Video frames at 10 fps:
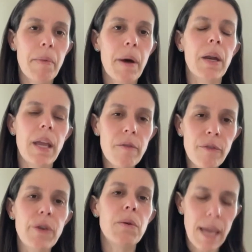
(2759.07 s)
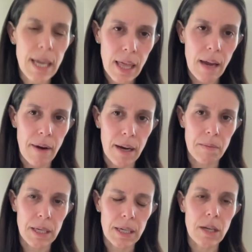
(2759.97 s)
But if you make that
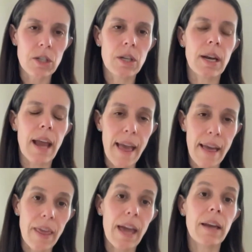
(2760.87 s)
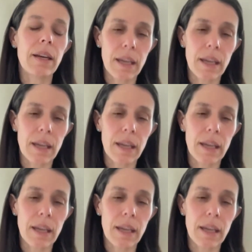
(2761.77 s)
recommendation and then